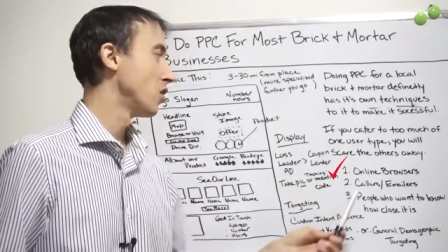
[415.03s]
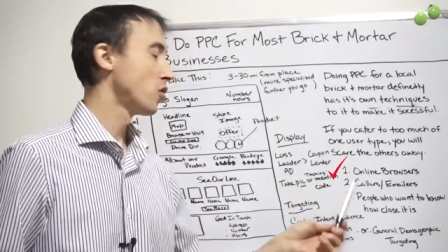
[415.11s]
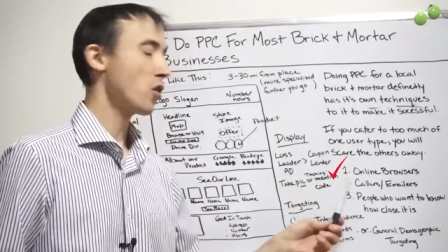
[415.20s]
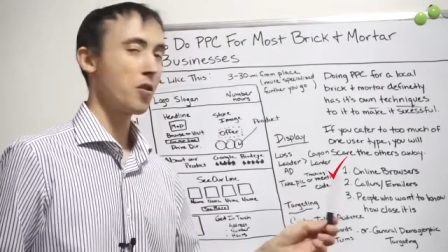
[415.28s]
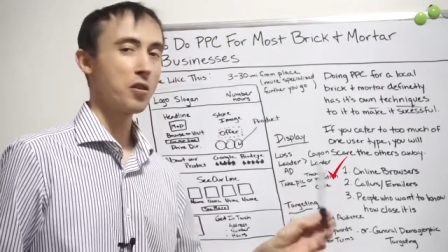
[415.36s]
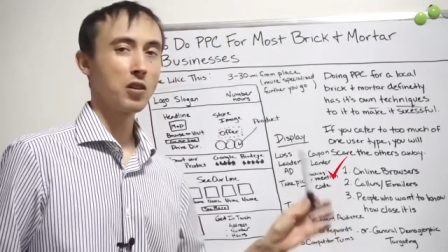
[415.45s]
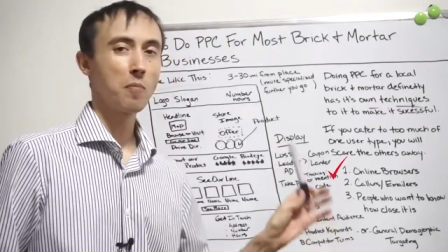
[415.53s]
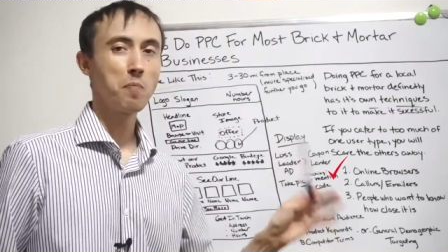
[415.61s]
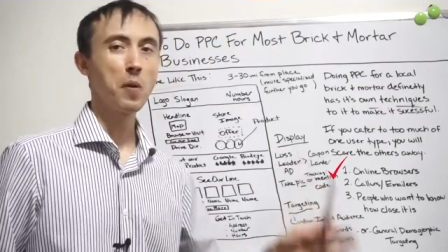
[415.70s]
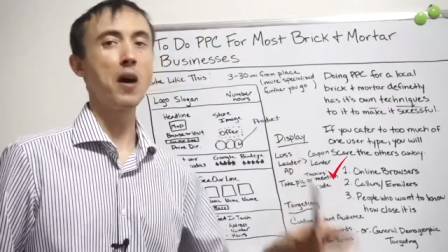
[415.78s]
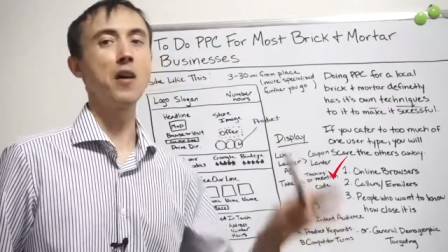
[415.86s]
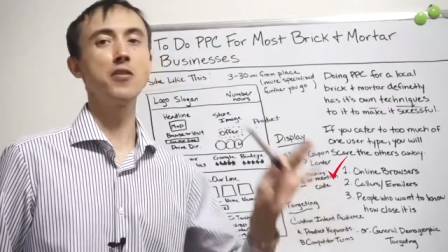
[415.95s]
So there's a
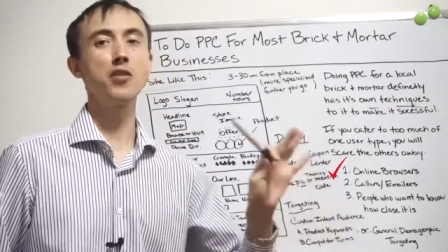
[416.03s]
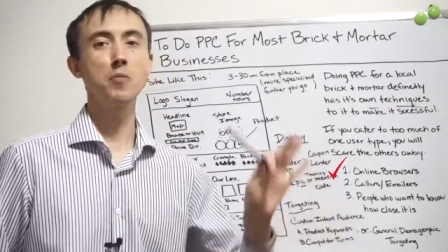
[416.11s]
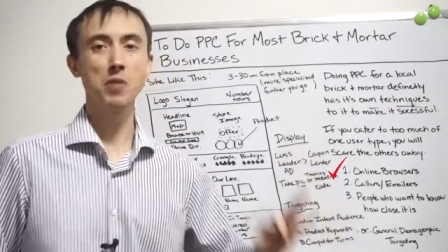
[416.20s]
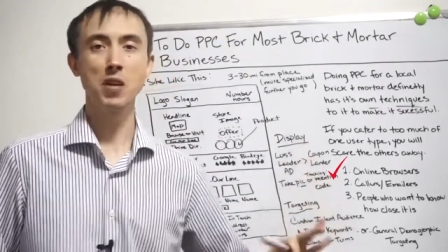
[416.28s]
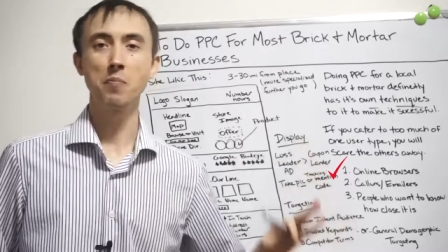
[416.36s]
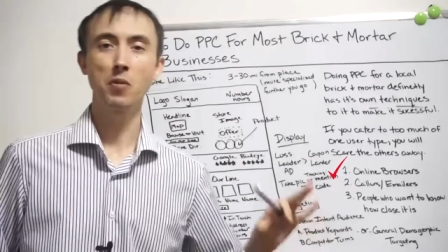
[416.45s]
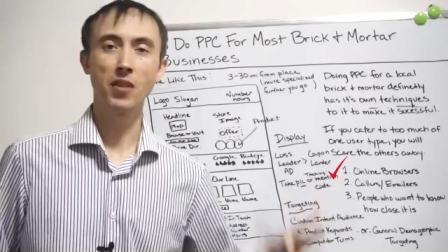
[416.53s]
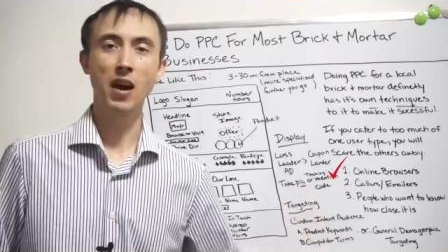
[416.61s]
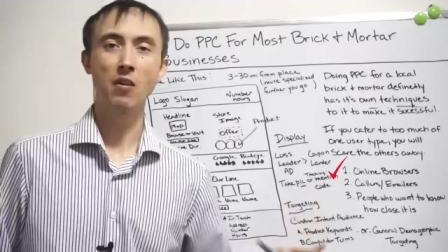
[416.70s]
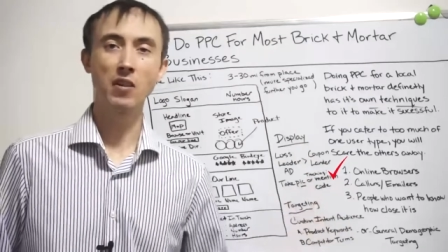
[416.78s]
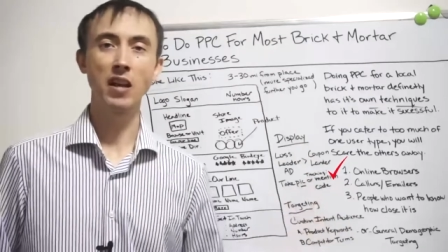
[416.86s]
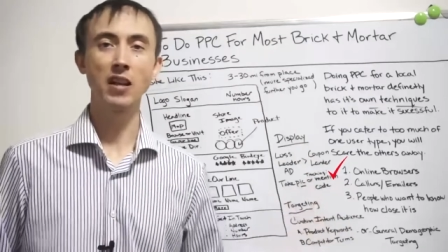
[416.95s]
bunch of people
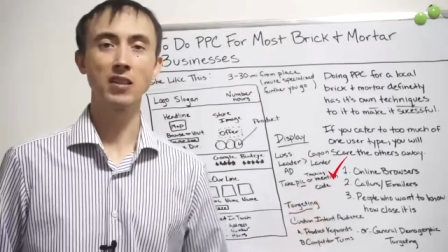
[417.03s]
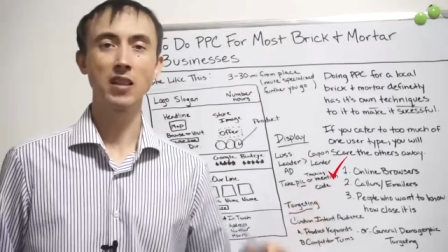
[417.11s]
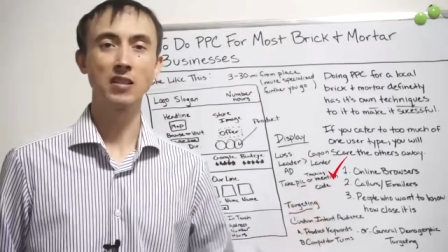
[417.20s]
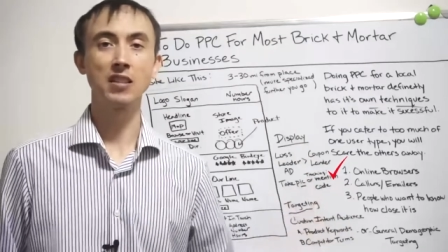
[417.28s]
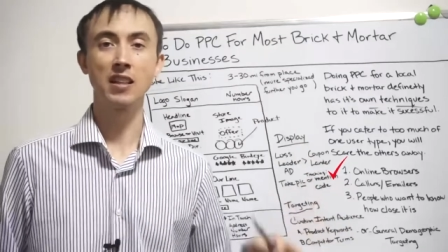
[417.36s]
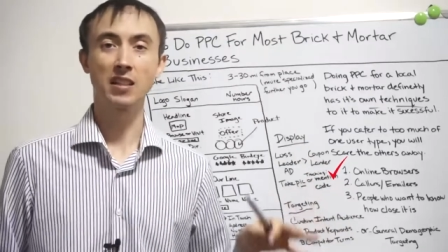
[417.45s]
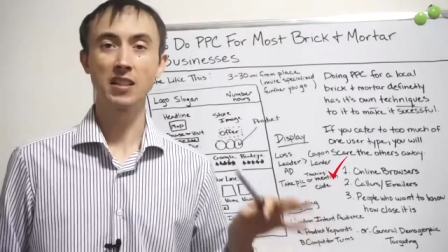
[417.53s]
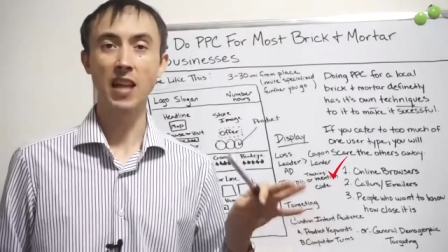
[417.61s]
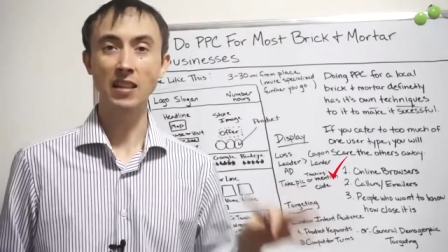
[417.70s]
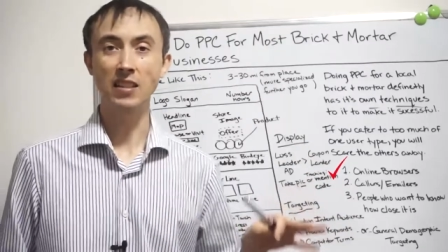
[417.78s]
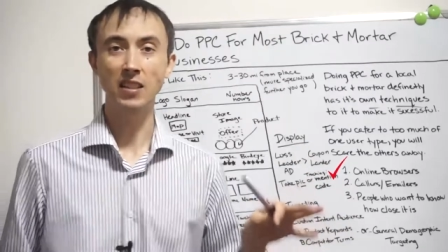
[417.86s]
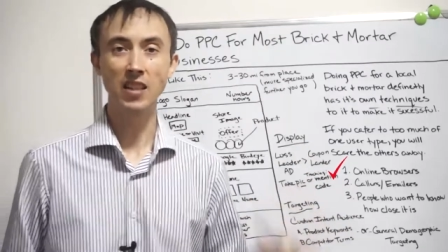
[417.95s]
nowadays that's
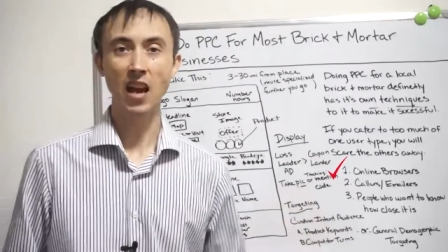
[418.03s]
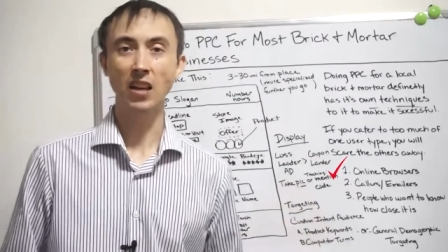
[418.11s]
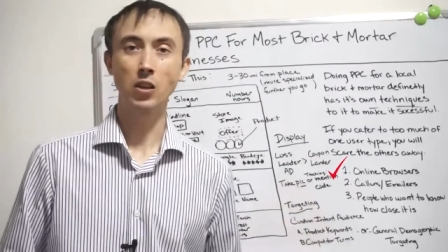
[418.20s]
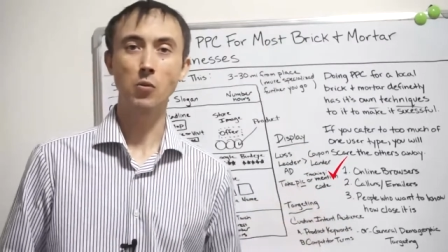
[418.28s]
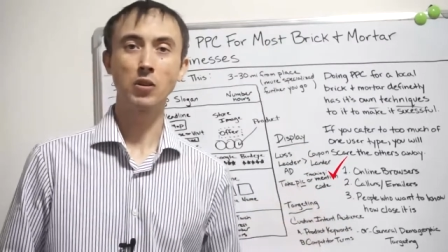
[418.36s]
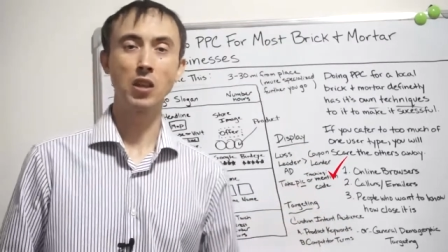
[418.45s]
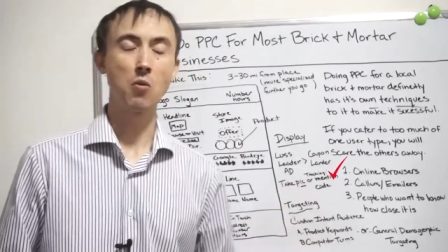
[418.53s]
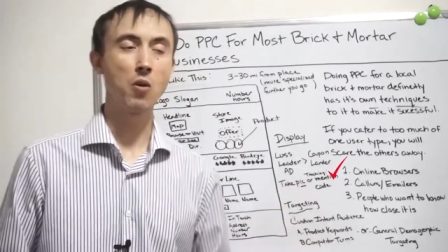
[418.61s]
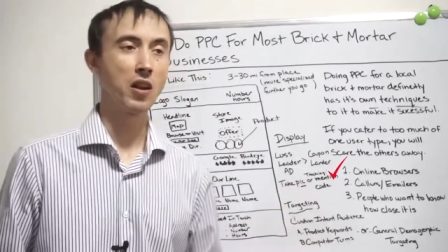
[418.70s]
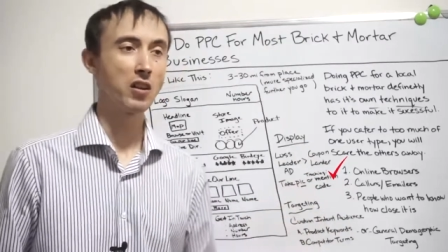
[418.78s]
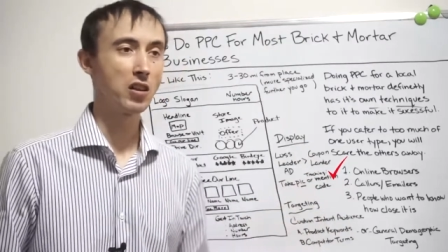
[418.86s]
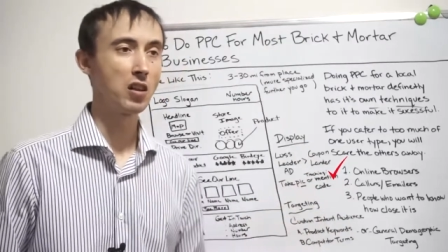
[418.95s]
exactly what they
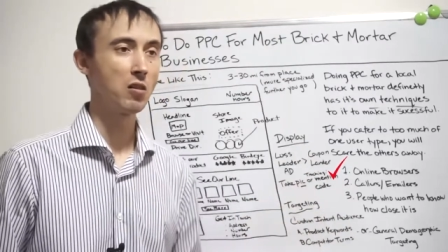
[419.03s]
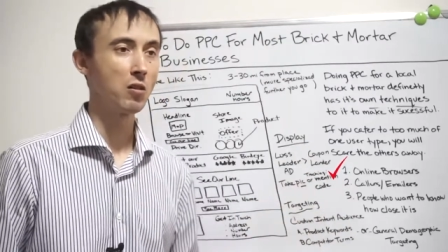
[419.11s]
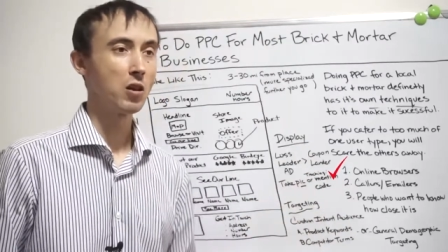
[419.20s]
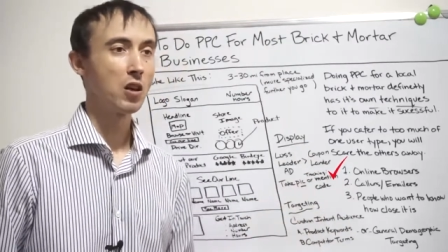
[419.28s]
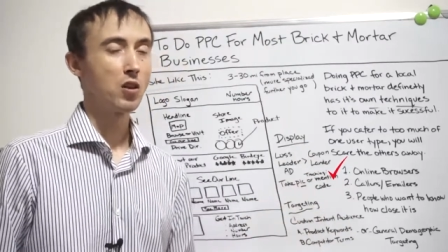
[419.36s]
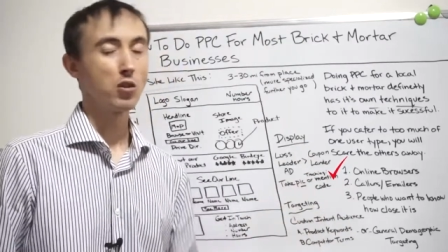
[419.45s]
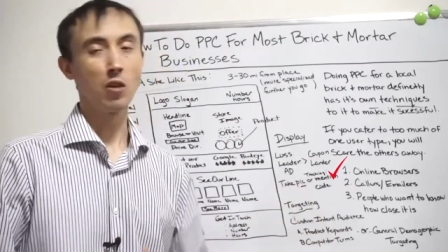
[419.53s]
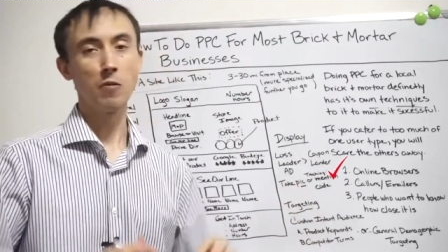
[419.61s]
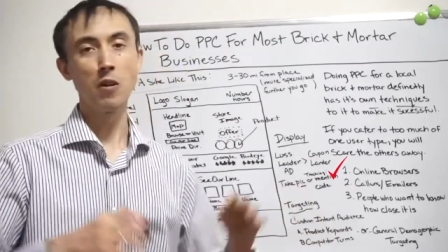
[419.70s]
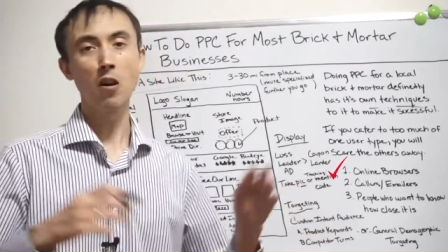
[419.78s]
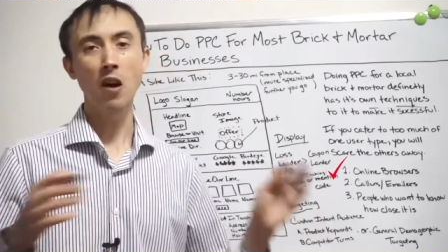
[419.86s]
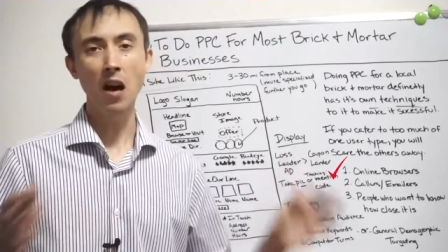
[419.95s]
want to do. So if
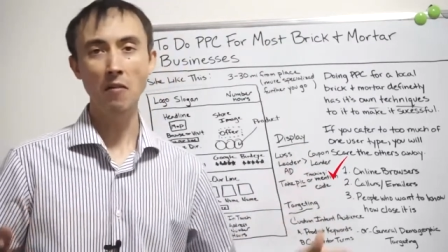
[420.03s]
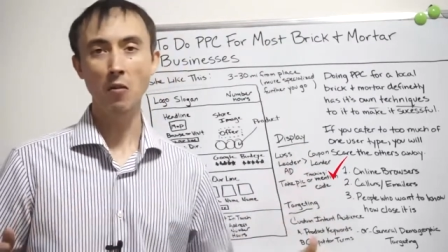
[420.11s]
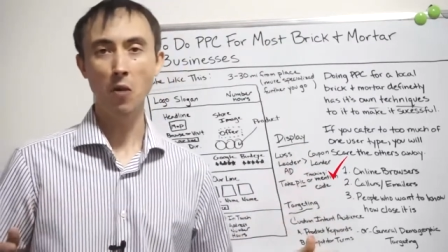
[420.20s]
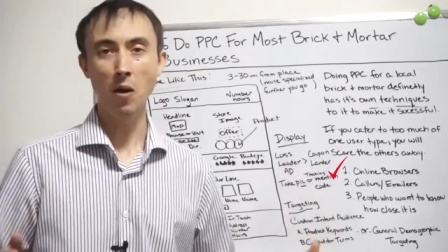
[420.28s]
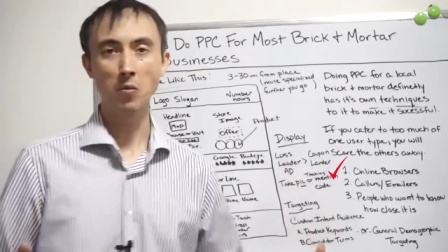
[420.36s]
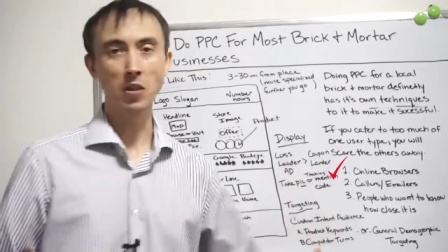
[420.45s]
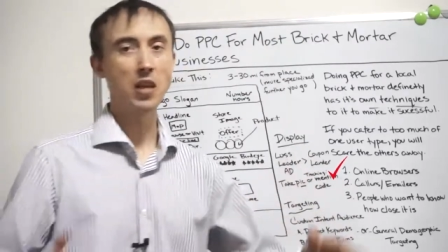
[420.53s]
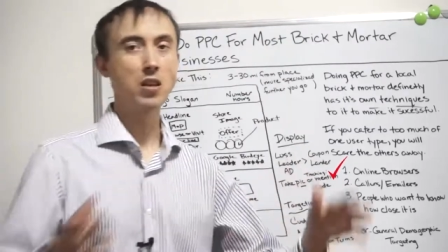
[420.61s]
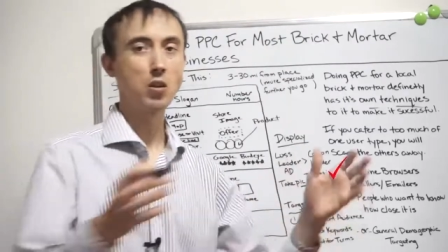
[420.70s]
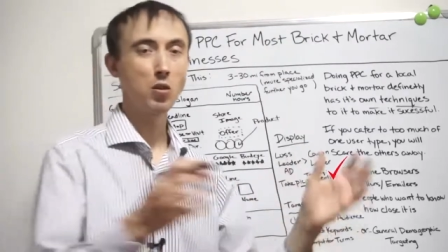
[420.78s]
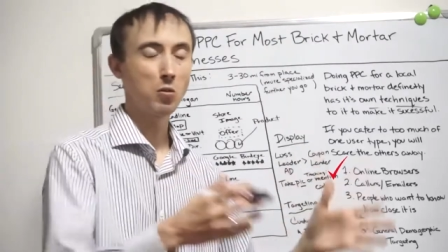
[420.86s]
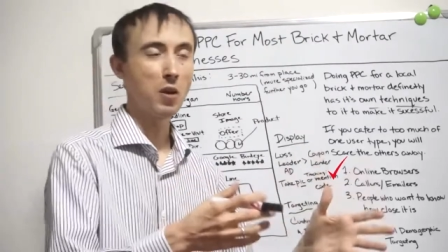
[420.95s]
you don't have a website,
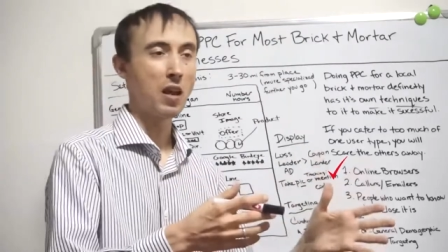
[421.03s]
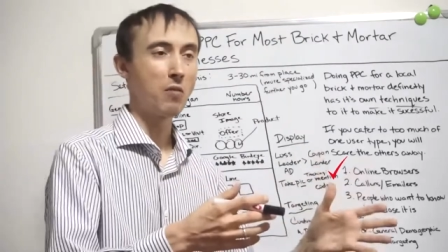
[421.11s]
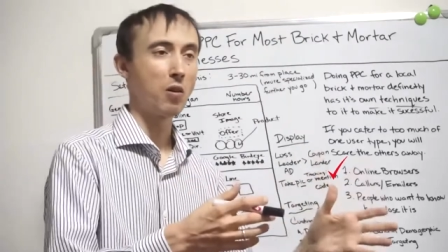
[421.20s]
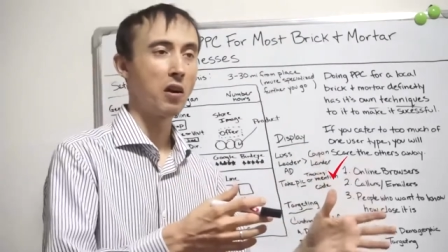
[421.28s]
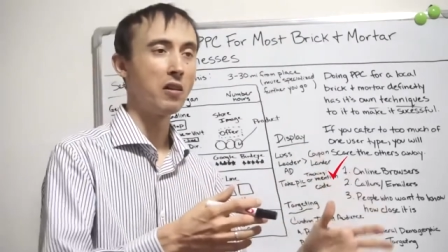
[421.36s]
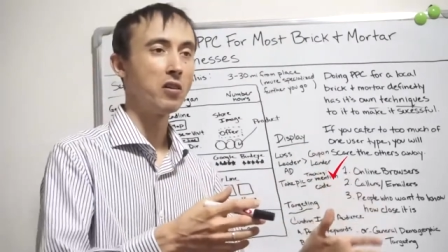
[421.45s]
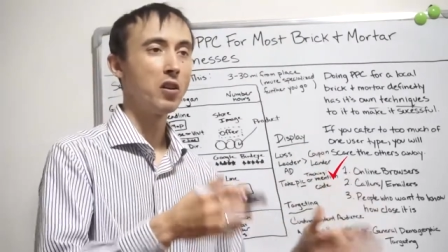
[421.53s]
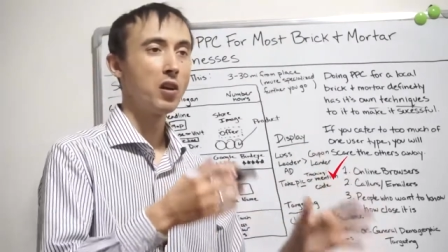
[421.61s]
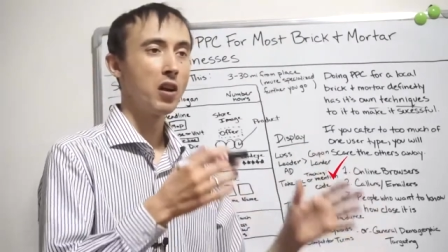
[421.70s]
you create one,